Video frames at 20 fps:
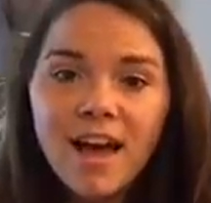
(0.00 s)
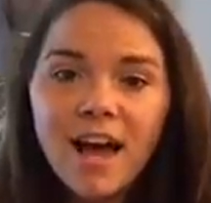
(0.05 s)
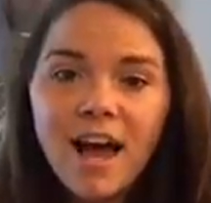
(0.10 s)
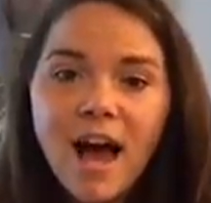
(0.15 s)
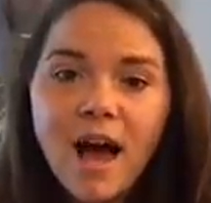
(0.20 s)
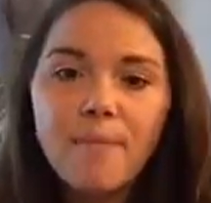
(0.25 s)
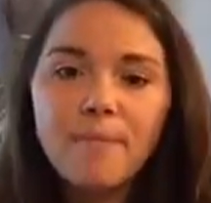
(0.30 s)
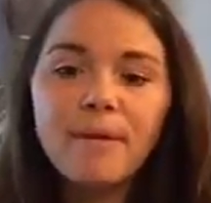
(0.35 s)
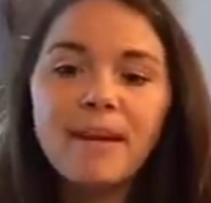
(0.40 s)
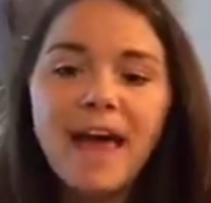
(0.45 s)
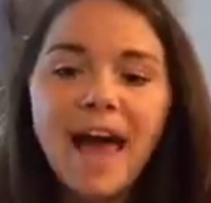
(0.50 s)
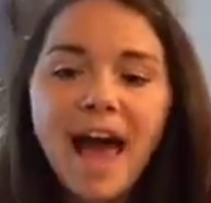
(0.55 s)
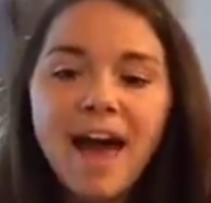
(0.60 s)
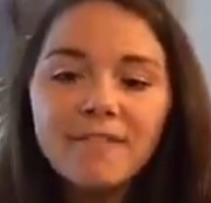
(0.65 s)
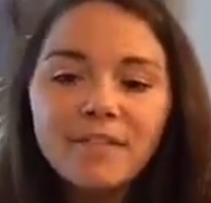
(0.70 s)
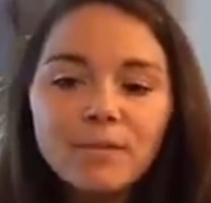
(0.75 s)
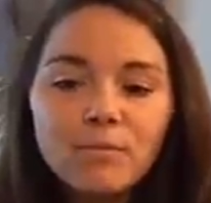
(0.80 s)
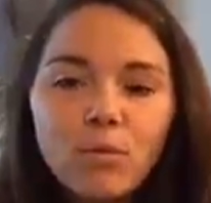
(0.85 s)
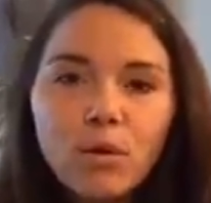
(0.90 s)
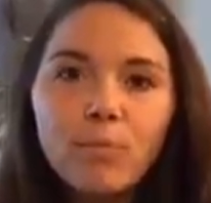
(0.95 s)
But
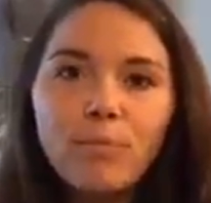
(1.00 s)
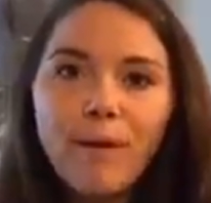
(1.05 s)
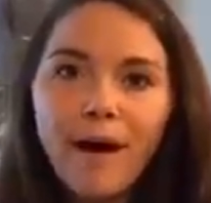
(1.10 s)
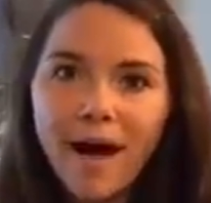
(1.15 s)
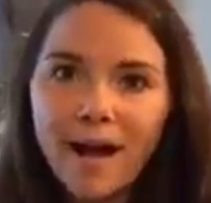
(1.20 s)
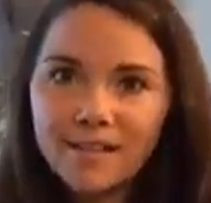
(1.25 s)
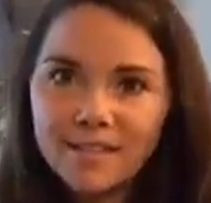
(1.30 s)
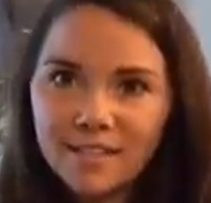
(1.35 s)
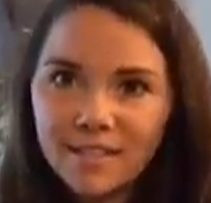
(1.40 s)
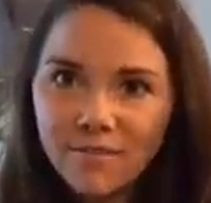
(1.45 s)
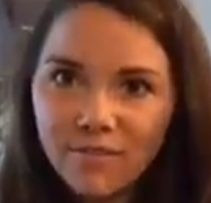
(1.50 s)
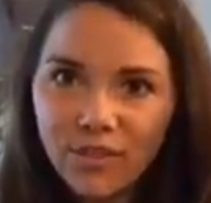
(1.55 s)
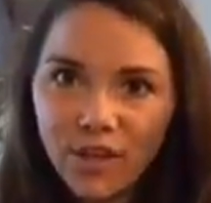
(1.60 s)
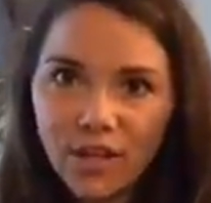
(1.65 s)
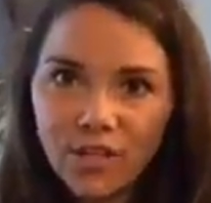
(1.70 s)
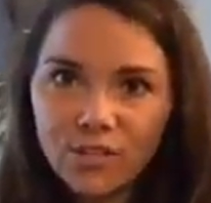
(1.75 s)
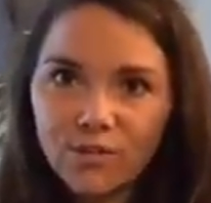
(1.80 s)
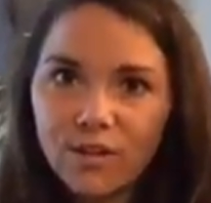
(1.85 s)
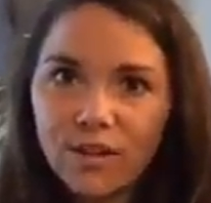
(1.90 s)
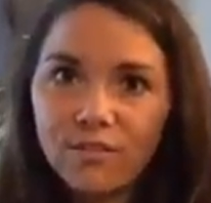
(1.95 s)
having more positive
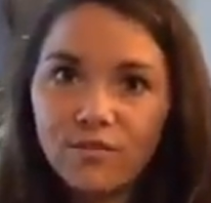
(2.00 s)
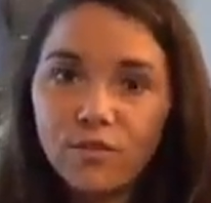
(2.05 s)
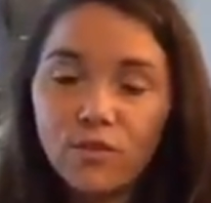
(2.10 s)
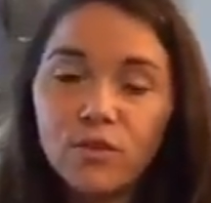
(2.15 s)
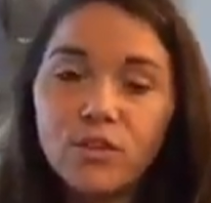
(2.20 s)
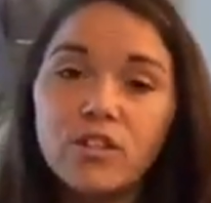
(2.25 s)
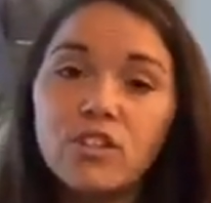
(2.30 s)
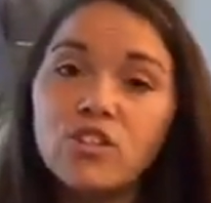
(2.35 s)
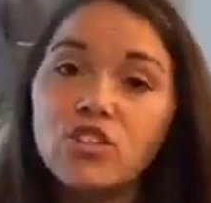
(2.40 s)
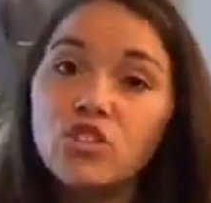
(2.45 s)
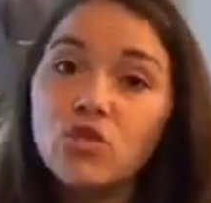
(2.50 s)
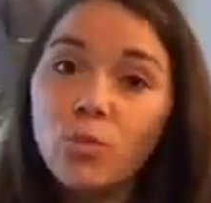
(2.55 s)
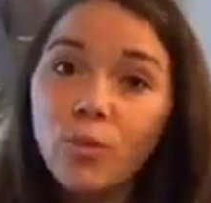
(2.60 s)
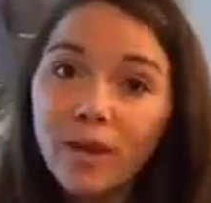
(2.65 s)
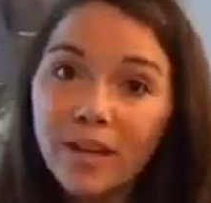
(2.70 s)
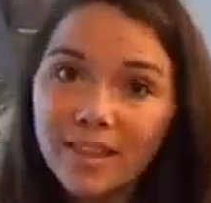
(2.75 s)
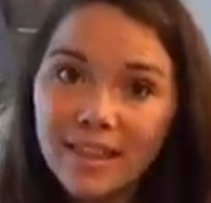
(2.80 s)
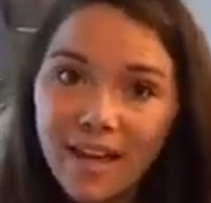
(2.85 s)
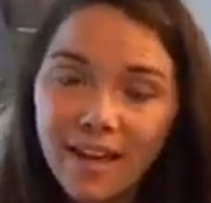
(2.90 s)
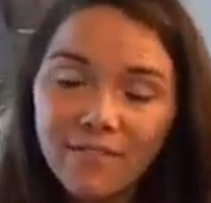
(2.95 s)
thoughts around food and
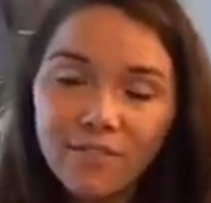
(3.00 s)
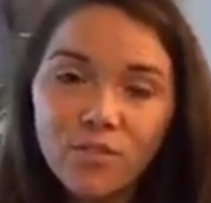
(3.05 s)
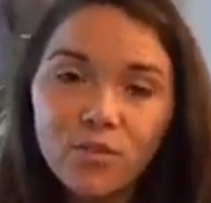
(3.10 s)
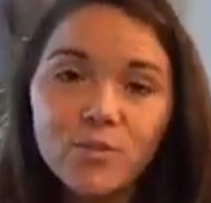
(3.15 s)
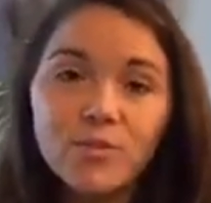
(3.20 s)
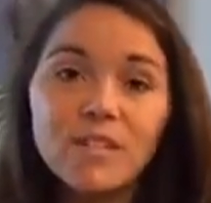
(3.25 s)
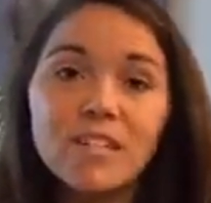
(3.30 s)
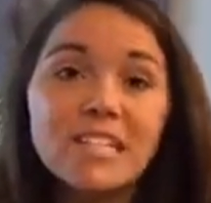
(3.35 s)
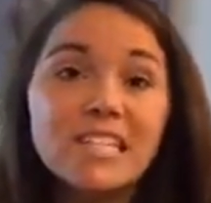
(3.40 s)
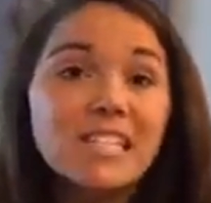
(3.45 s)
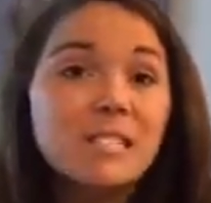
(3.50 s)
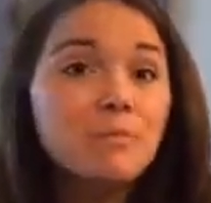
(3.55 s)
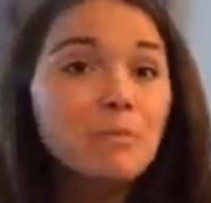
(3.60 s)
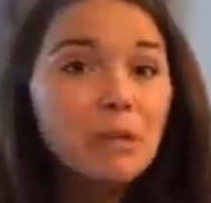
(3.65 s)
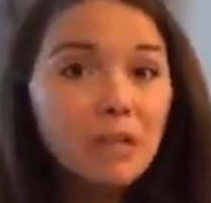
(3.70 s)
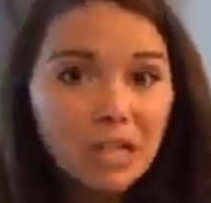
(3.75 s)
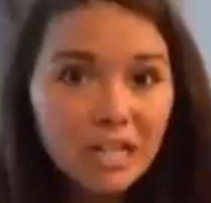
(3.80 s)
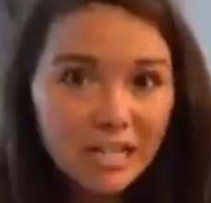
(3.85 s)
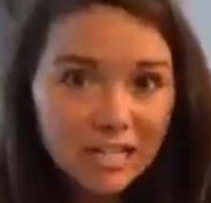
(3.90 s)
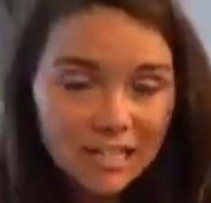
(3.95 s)
enjoying that food and
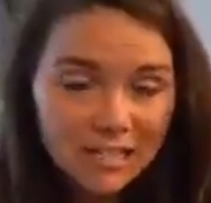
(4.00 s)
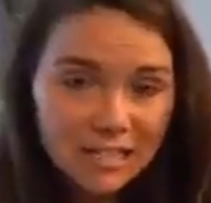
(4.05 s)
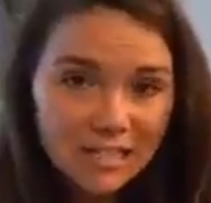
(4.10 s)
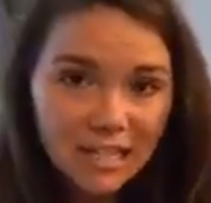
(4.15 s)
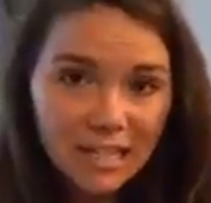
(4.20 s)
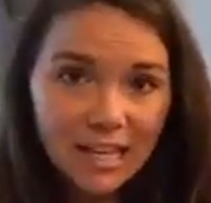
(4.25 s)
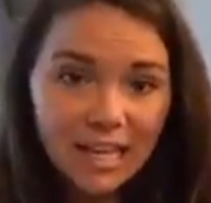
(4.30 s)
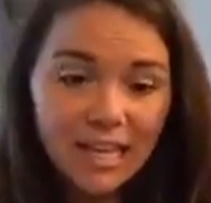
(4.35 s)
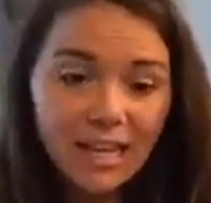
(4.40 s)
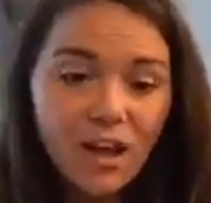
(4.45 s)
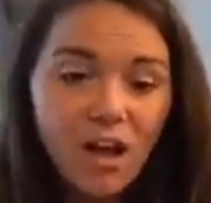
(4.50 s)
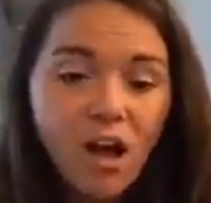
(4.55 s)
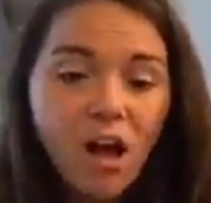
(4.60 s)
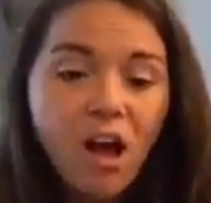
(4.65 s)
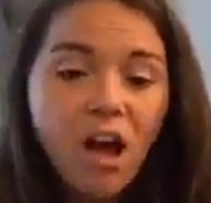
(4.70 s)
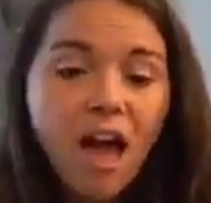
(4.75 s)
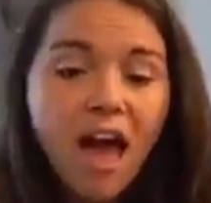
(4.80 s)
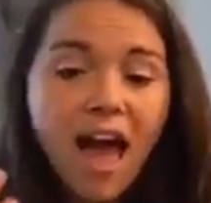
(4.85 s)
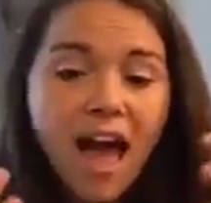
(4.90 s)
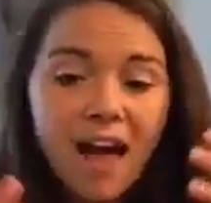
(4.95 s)
experiencing it
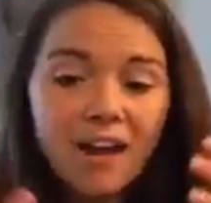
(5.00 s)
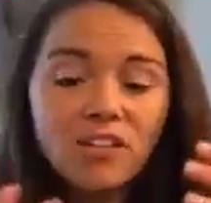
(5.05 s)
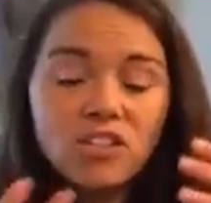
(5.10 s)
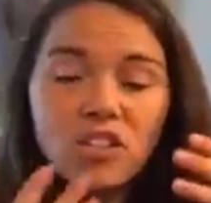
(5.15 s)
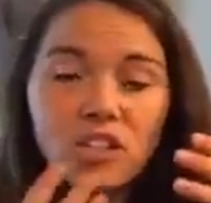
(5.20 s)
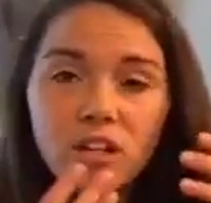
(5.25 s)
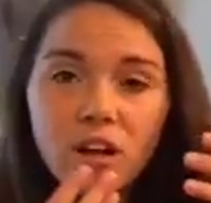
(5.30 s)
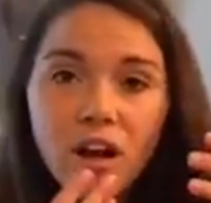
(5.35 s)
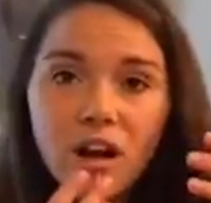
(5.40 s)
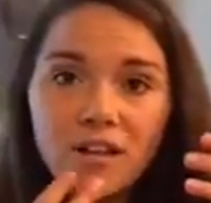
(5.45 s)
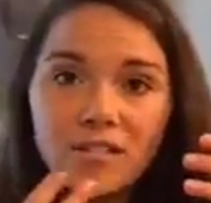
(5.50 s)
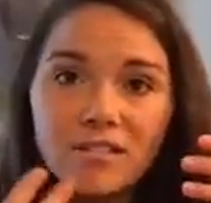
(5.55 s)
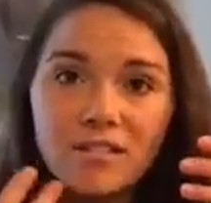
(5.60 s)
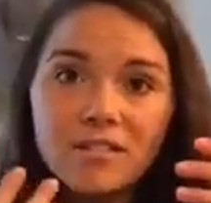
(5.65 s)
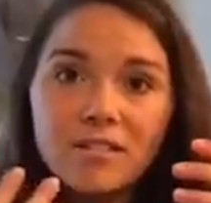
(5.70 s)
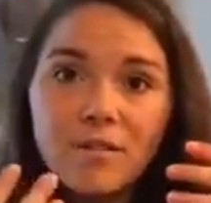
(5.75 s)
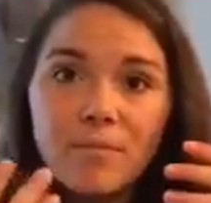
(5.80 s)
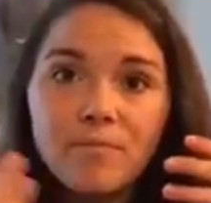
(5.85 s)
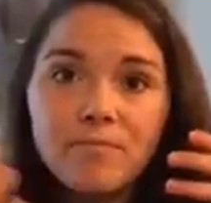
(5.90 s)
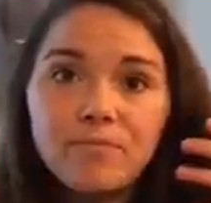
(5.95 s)
actually causes,